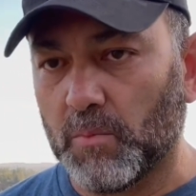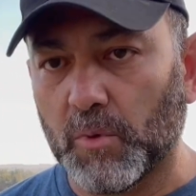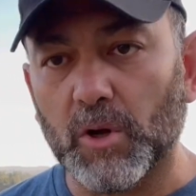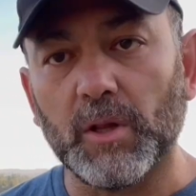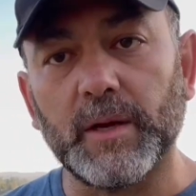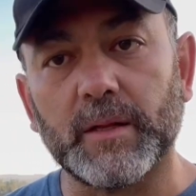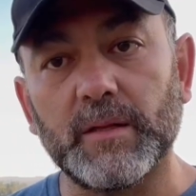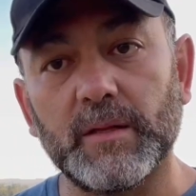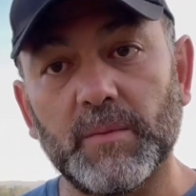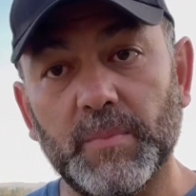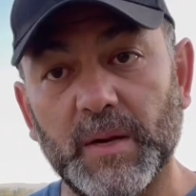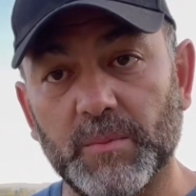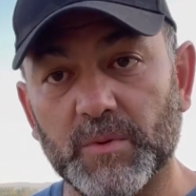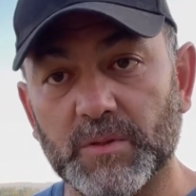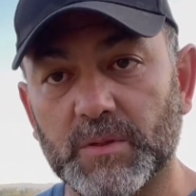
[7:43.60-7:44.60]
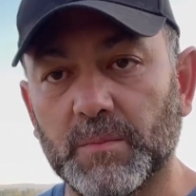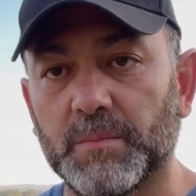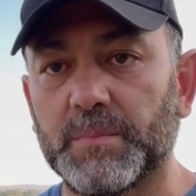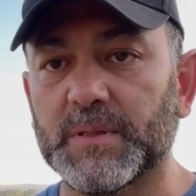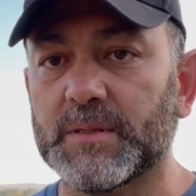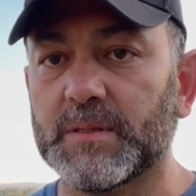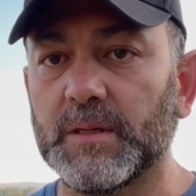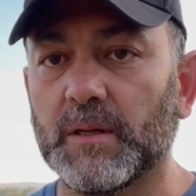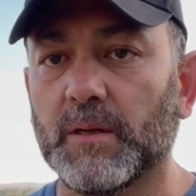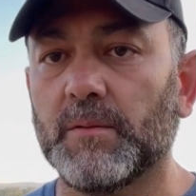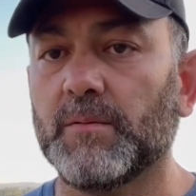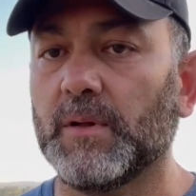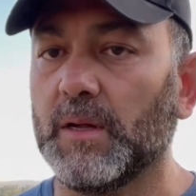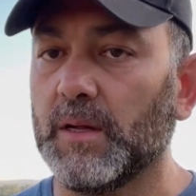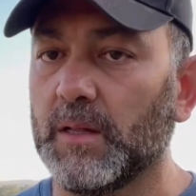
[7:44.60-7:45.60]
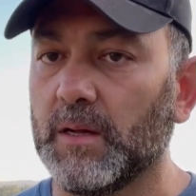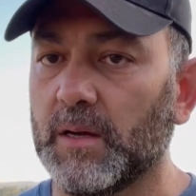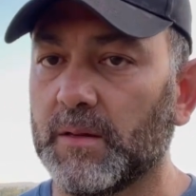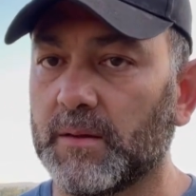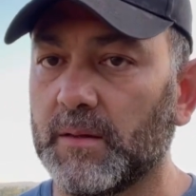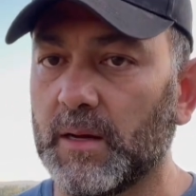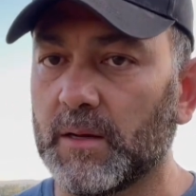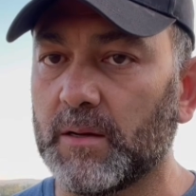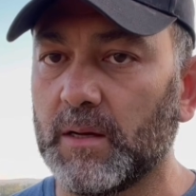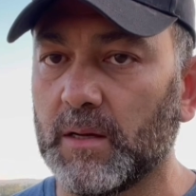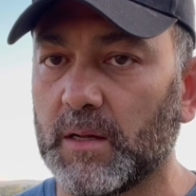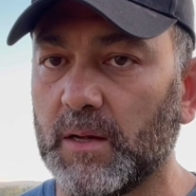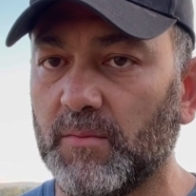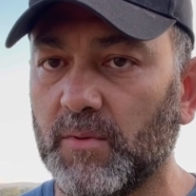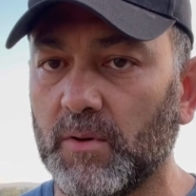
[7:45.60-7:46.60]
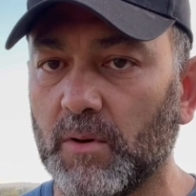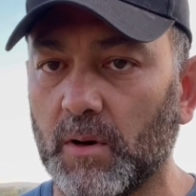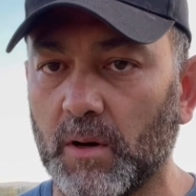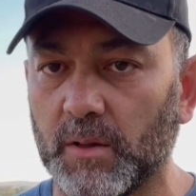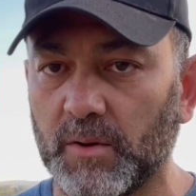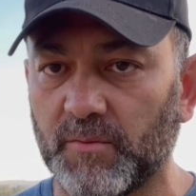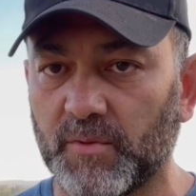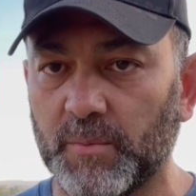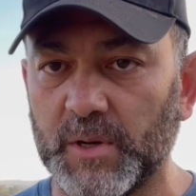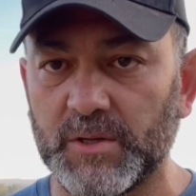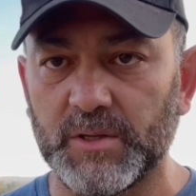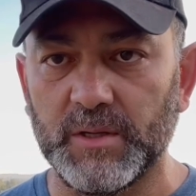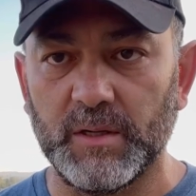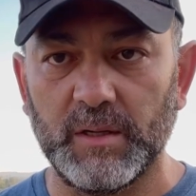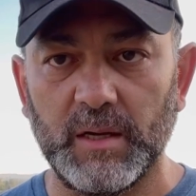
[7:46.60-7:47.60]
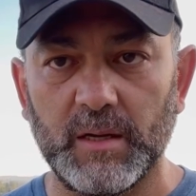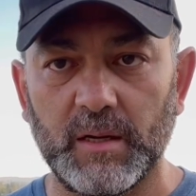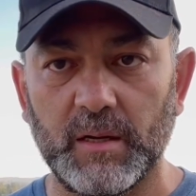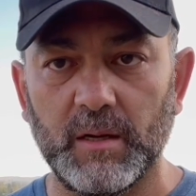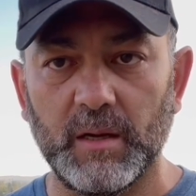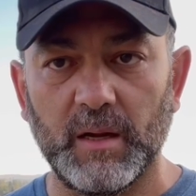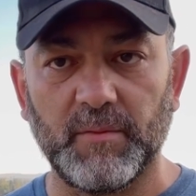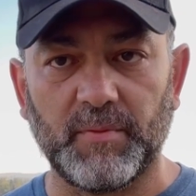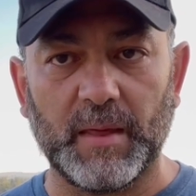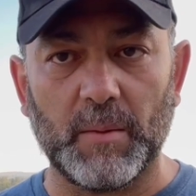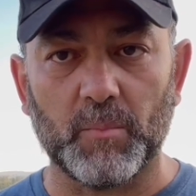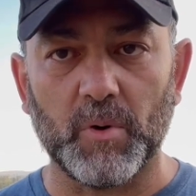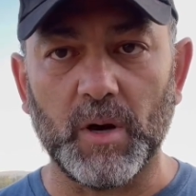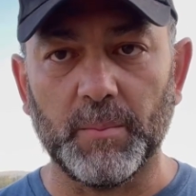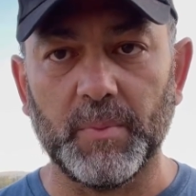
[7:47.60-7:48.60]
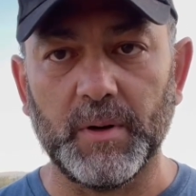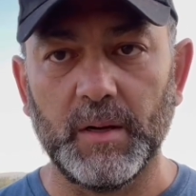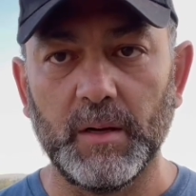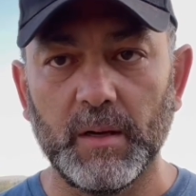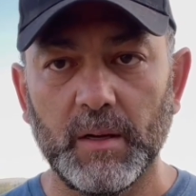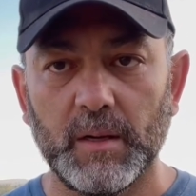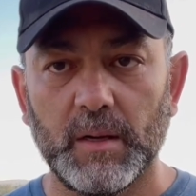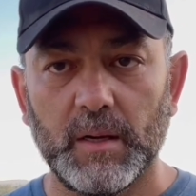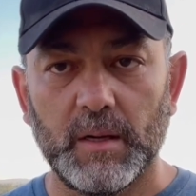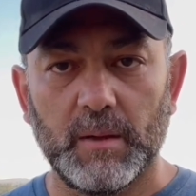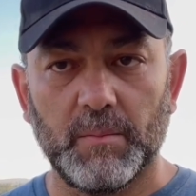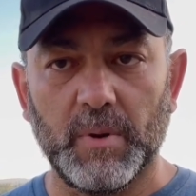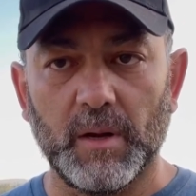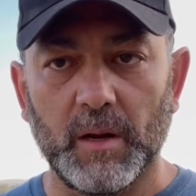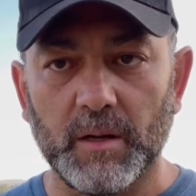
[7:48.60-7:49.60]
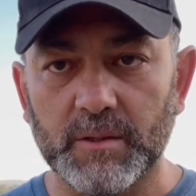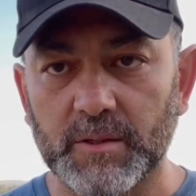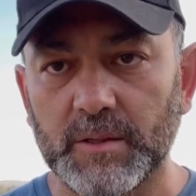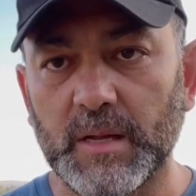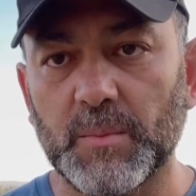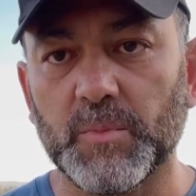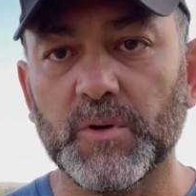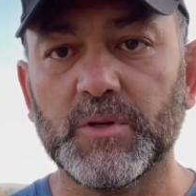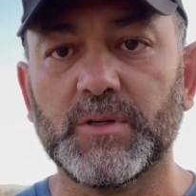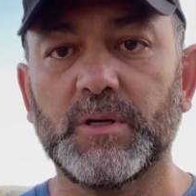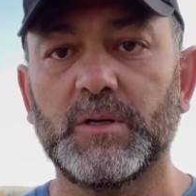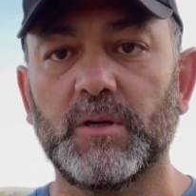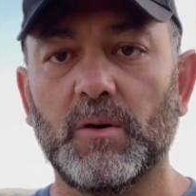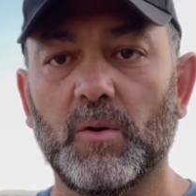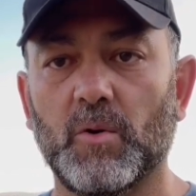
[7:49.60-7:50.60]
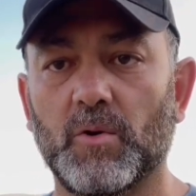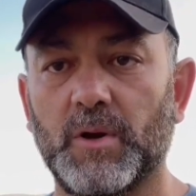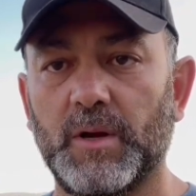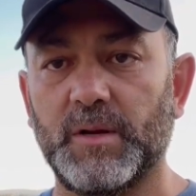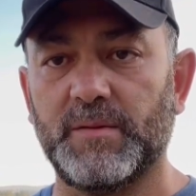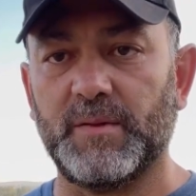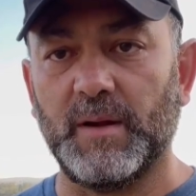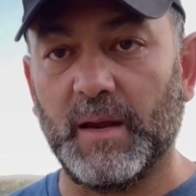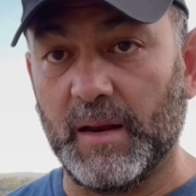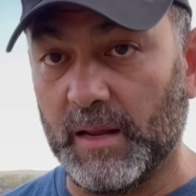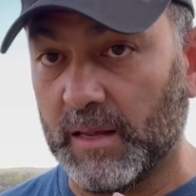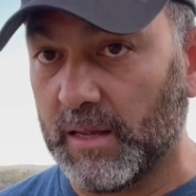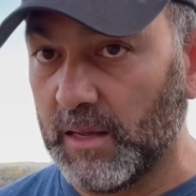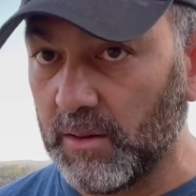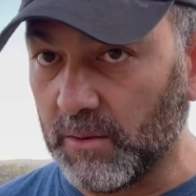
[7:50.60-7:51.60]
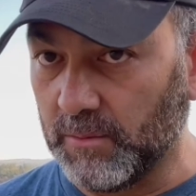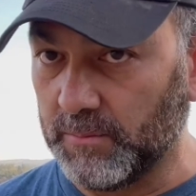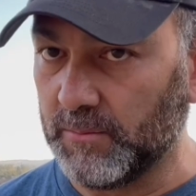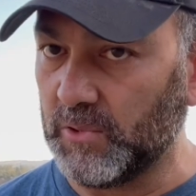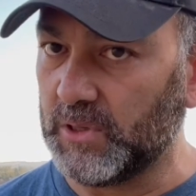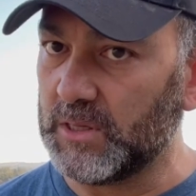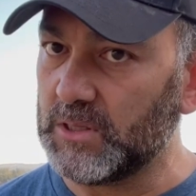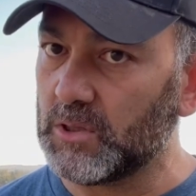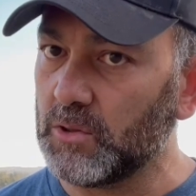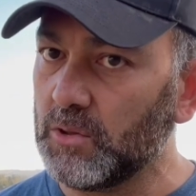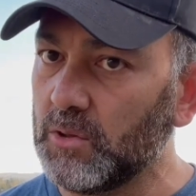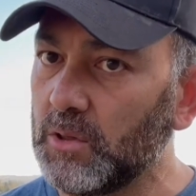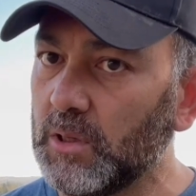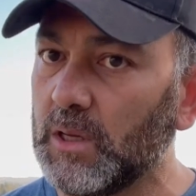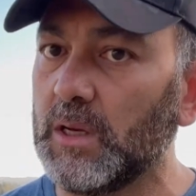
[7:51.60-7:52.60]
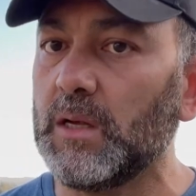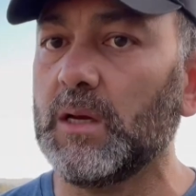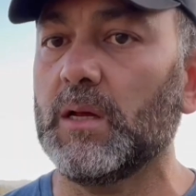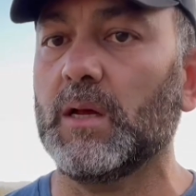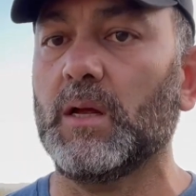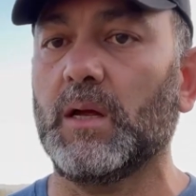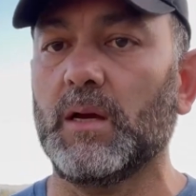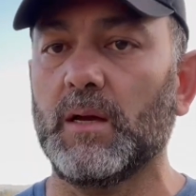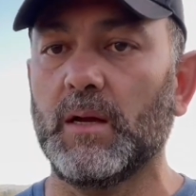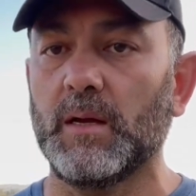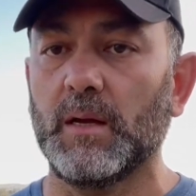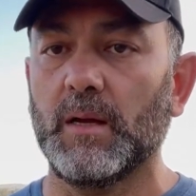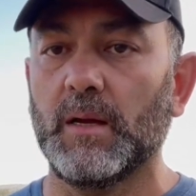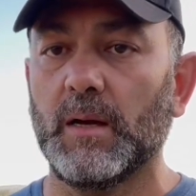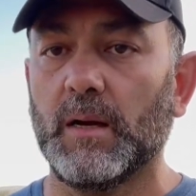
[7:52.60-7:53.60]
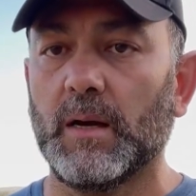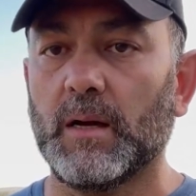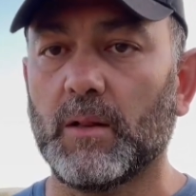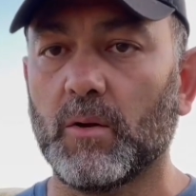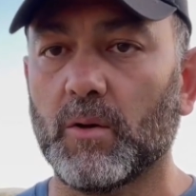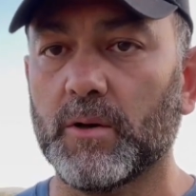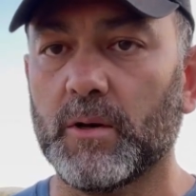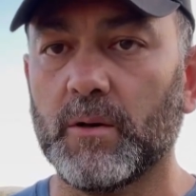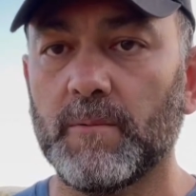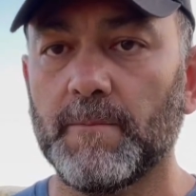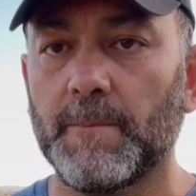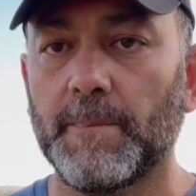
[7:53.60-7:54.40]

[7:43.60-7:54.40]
collecting the papers, but still, it's not going to give you all the information needed if that property belongs to that person or it's in a ejido, okay? So you need a lawyer.